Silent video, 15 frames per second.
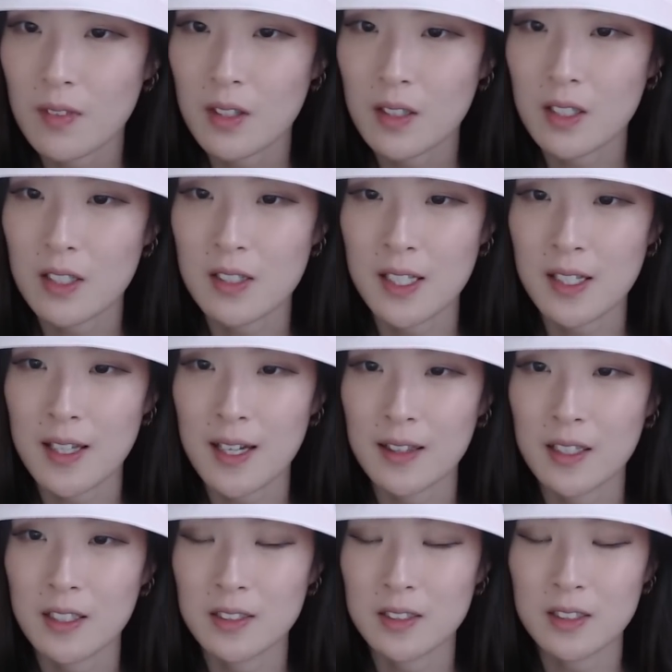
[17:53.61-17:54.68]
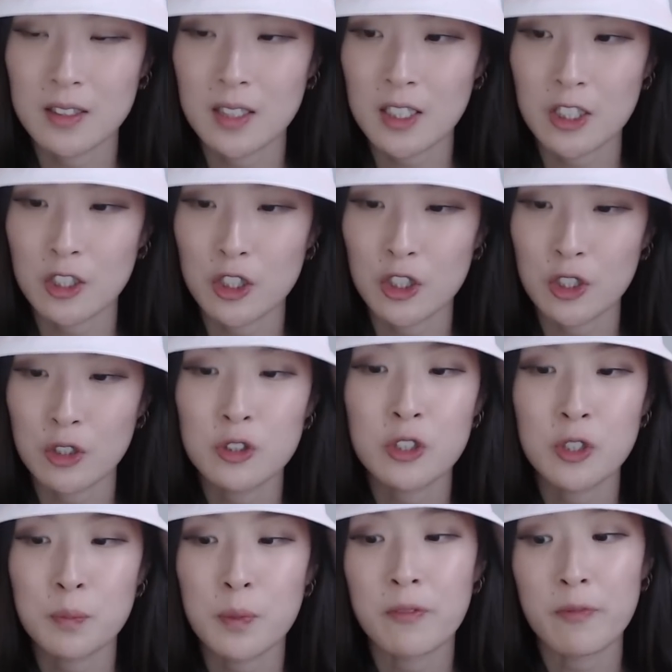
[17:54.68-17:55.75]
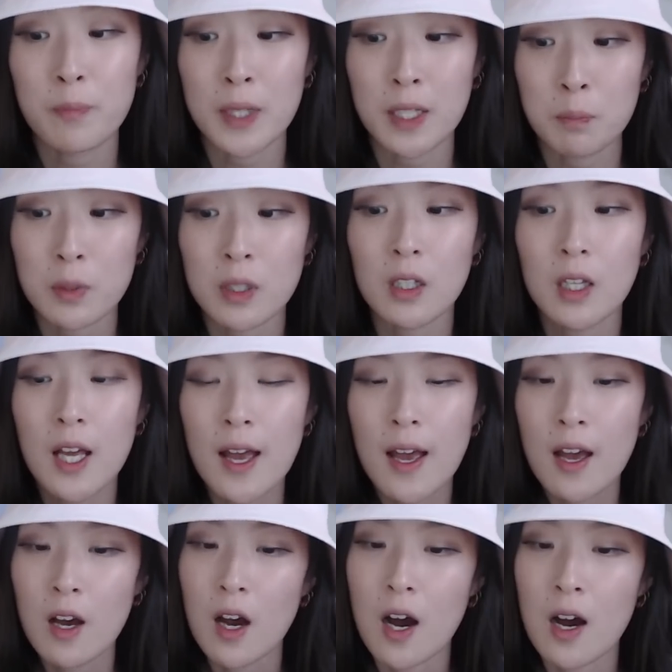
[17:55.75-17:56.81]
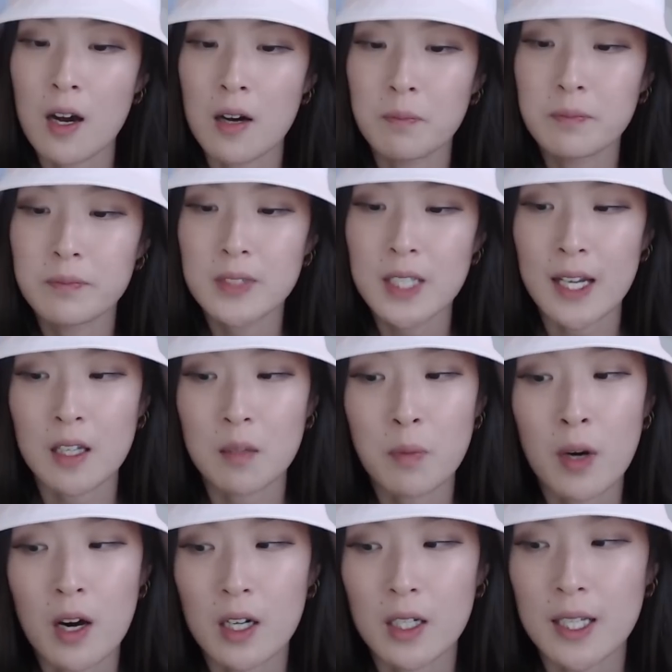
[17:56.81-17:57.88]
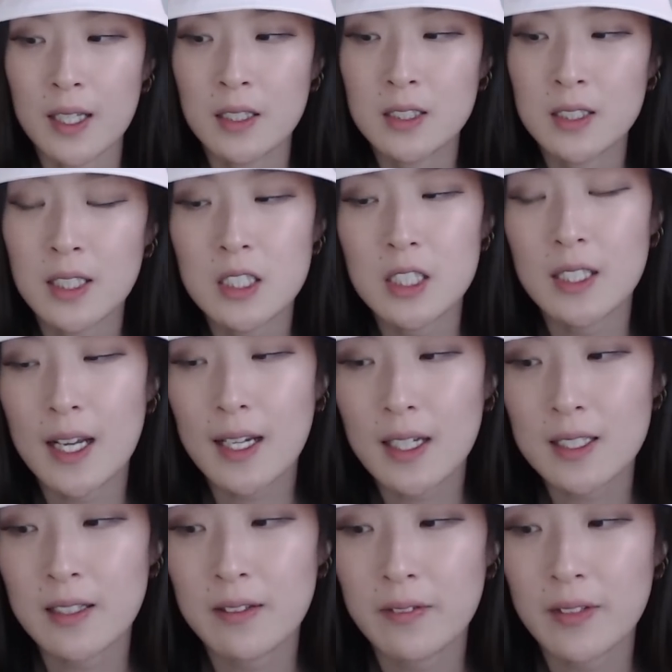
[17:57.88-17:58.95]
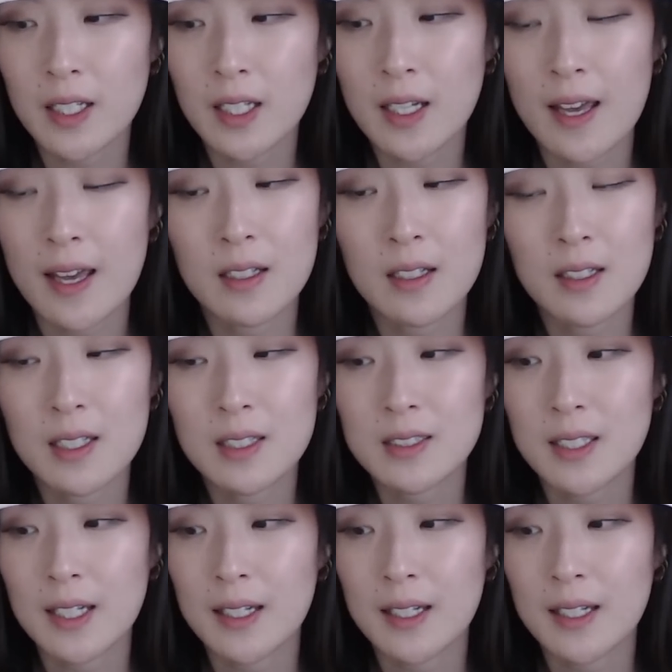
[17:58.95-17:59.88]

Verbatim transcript: to see that there's such a huge group of people um, taking part in such negativity, and it's like,